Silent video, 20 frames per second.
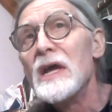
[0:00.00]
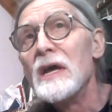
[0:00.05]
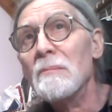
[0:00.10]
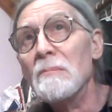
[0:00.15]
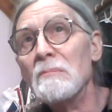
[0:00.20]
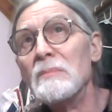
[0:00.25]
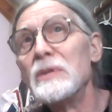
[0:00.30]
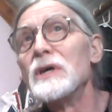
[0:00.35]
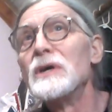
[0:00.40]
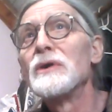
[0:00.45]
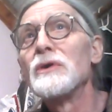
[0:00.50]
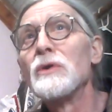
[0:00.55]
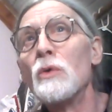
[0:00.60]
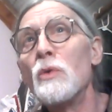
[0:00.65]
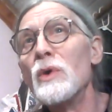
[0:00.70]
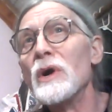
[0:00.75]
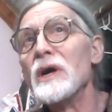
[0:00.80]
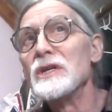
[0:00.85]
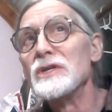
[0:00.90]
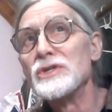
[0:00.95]
But
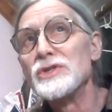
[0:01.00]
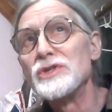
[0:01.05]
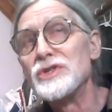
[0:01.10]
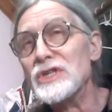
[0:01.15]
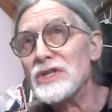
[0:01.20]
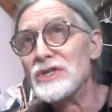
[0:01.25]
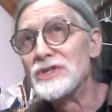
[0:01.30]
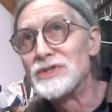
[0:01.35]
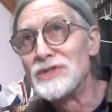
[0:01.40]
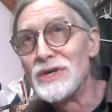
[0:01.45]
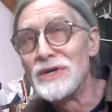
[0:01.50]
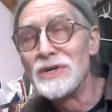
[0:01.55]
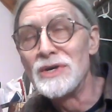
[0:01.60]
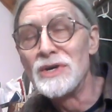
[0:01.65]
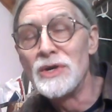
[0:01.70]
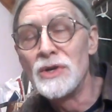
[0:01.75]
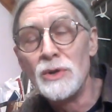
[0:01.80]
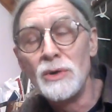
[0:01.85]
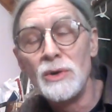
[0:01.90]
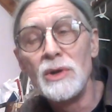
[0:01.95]
when she
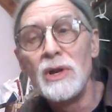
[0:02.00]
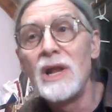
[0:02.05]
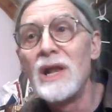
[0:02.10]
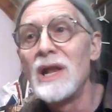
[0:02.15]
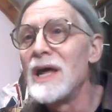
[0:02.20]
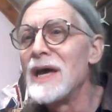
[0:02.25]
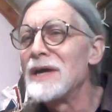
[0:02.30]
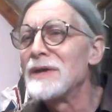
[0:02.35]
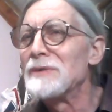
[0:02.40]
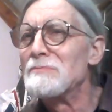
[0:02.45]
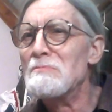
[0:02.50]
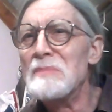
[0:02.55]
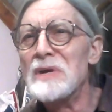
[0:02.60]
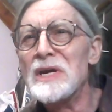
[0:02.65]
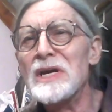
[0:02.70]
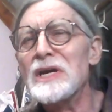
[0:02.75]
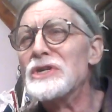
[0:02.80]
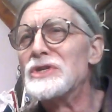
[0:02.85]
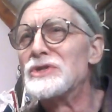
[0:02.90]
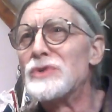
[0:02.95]
said, oh, let
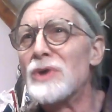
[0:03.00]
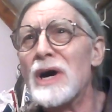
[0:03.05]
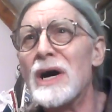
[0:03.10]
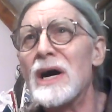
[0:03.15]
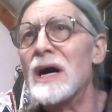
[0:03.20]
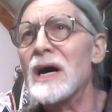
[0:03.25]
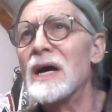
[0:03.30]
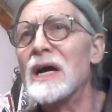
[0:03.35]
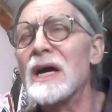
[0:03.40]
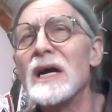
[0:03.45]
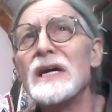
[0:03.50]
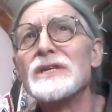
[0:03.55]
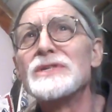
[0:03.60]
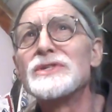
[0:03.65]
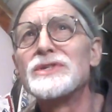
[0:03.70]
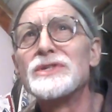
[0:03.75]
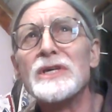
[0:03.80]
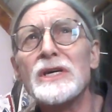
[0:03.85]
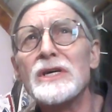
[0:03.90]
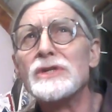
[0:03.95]
me try, I
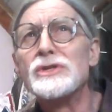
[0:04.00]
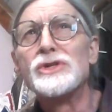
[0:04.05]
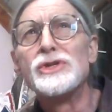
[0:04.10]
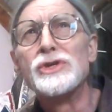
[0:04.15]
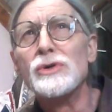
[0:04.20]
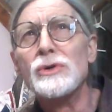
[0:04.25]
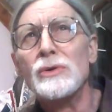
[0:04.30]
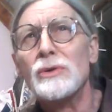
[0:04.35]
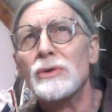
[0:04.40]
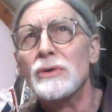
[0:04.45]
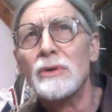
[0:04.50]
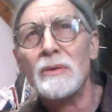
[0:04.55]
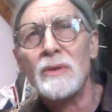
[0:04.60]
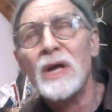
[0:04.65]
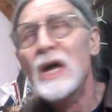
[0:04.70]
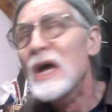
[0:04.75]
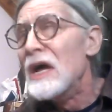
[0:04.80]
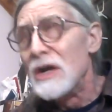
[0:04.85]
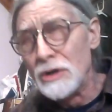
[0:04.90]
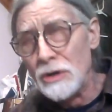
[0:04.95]
said, sure,
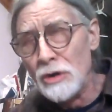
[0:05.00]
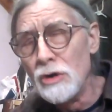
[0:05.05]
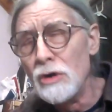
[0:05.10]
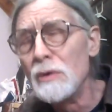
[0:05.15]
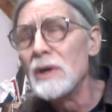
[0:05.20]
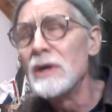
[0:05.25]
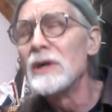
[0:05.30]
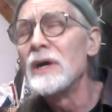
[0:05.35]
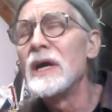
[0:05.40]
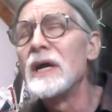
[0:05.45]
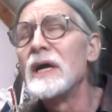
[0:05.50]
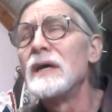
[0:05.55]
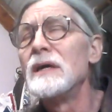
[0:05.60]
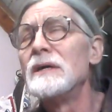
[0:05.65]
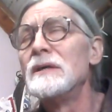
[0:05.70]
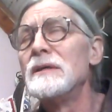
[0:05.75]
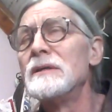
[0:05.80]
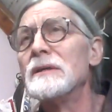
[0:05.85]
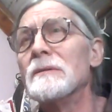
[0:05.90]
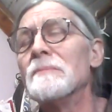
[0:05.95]
go
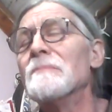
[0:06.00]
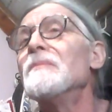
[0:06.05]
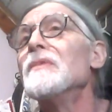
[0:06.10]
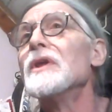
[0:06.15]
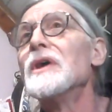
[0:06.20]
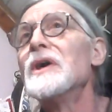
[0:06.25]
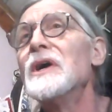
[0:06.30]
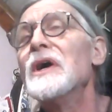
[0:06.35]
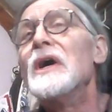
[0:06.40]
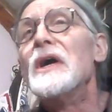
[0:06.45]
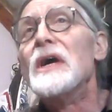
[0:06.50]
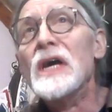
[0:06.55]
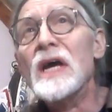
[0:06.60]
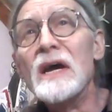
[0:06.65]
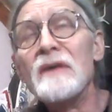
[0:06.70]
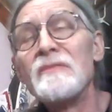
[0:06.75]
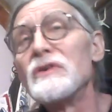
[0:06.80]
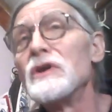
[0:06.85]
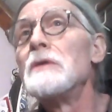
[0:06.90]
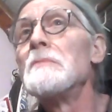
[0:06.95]
ahead.
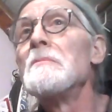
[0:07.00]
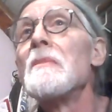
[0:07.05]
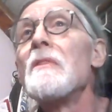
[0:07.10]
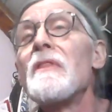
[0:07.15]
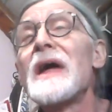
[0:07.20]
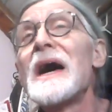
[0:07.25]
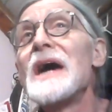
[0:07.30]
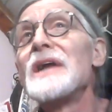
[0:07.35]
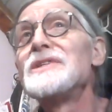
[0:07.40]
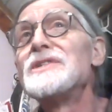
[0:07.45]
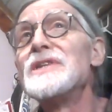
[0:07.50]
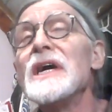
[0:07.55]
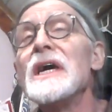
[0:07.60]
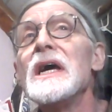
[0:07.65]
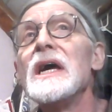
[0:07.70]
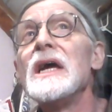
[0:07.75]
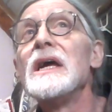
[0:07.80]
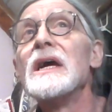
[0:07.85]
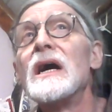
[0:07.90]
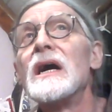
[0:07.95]
And from that
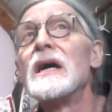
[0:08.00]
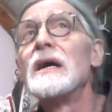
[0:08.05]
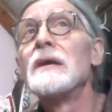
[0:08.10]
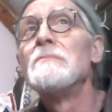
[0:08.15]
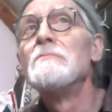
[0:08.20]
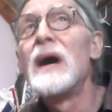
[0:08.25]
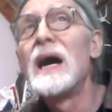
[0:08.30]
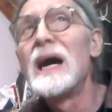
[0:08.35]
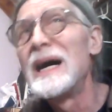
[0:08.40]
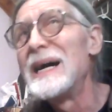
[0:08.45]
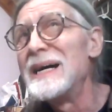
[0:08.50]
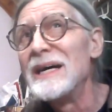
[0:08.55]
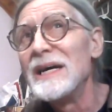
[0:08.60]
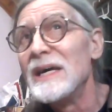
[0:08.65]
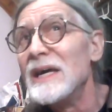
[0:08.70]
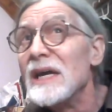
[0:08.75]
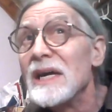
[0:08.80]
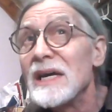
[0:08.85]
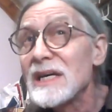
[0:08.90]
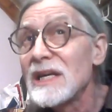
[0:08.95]
day on,
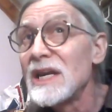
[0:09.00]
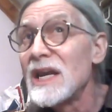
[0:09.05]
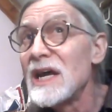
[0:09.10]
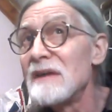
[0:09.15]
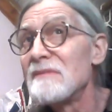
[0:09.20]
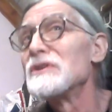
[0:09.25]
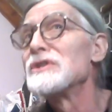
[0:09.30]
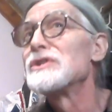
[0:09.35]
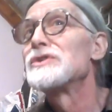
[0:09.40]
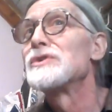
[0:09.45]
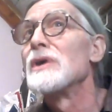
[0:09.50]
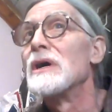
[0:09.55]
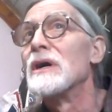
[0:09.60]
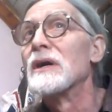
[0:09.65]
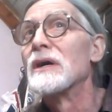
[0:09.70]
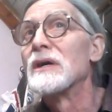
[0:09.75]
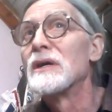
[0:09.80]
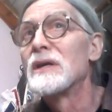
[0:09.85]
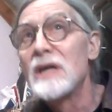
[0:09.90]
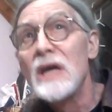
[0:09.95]
my clever
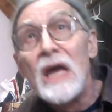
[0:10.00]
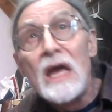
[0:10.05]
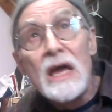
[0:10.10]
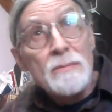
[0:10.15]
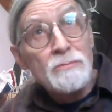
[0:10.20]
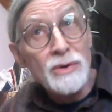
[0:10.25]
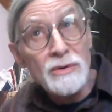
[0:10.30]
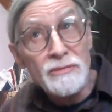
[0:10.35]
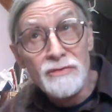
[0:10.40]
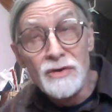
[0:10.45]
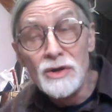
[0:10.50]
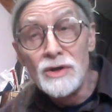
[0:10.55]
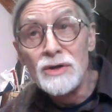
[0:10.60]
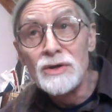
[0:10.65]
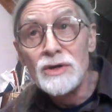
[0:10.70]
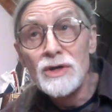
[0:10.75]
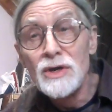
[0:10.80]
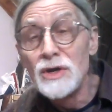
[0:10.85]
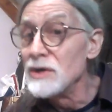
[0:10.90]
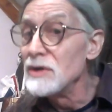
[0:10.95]
truck
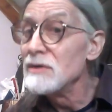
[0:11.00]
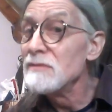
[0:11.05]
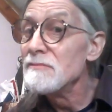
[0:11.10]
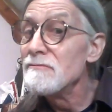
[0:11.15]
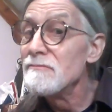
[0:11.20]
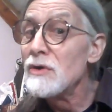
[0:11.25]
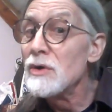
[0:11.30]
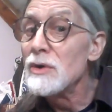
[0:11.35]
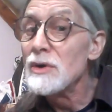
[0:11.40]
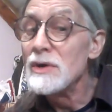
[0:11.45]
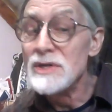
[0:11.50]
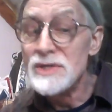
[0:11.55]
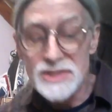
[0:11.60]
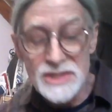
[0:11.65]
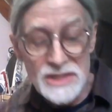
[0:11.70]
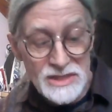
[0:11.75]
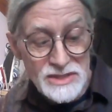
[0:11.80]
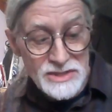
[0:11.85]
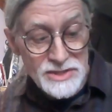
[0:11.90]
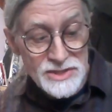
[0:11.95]
preferred her
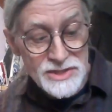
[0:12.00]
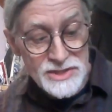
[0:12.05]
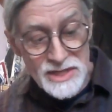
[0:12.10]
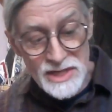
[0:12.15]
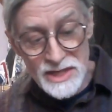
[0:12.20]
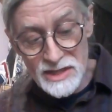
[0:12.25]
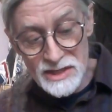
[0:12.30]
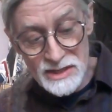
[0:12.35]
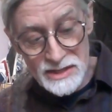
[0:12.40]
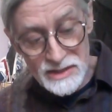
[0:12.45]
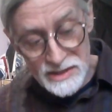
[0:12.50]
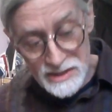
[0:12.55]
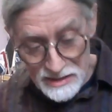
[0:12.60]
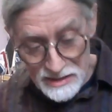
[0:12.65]
voice instead.